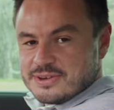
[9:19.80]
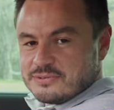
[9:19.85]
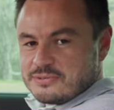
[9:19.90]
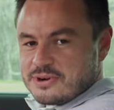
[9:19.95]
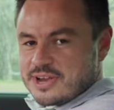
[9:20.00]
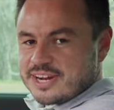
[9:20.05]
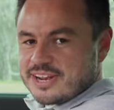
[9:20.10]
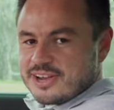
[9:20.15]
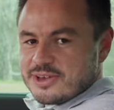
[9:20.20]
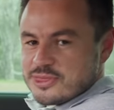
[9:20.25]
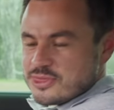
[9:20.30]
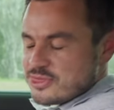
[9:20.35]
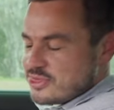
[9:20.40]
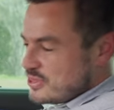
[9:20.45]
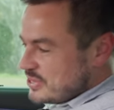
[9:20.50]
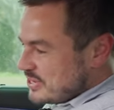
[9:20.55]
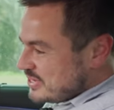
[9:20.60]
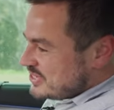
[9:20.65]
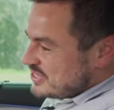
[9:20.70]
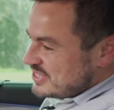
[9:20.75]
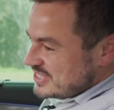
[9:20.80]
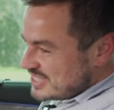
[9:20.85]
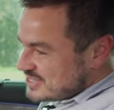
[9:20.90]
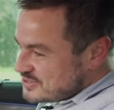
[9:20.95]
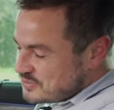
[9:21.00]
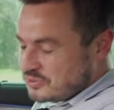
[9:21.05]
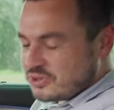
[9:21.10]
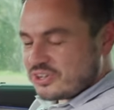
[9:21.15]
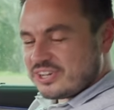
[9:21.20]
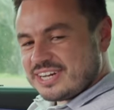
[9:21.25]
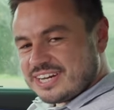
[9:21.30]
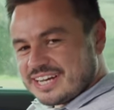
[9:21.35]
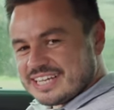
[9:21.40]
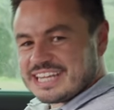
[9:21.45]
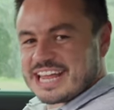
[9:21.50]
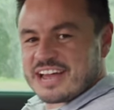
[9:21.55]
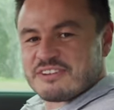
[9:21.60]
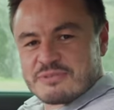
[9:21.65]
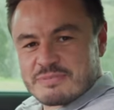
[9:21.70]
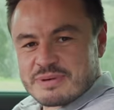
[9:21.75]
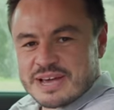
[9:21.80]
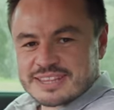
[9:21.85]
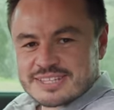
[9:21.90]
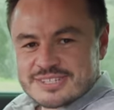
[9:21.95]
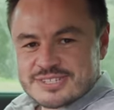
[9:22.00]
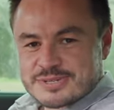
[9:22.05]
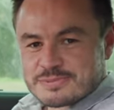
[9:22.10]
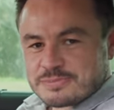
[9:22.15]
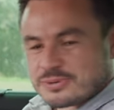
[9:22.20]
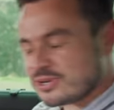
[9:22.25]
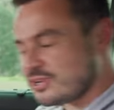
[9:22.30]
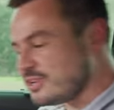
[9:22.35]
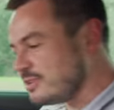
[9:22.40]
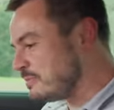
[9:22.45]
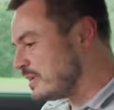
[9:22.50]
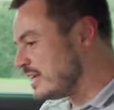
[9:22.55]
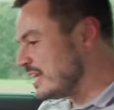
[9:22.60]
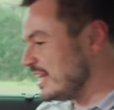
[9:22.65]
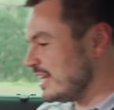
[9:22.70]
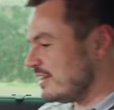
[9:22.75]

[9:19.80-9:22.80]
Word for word: Righto, this is what I love about the Superb.